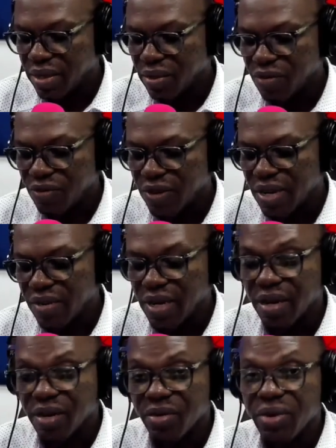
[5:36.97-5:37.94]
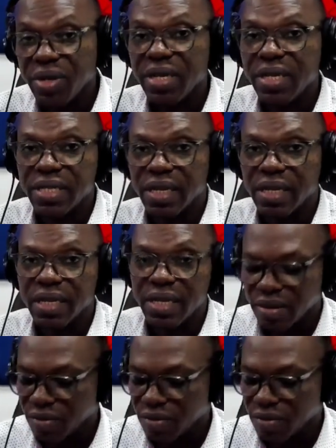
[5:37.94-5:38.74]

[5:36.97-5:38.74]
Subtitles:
5-hour reading technique,